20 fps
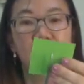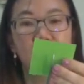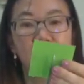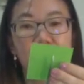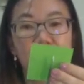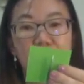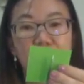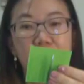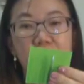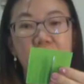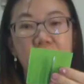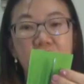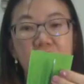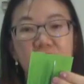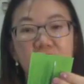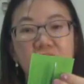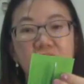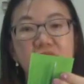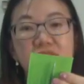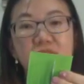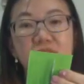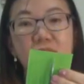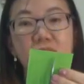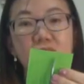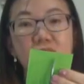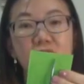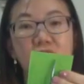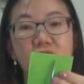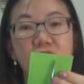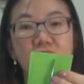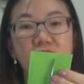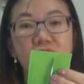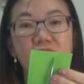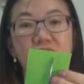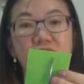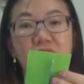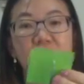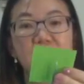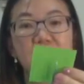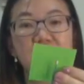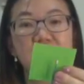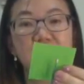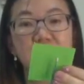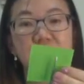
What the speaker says: paper if let's say we do not have yarn.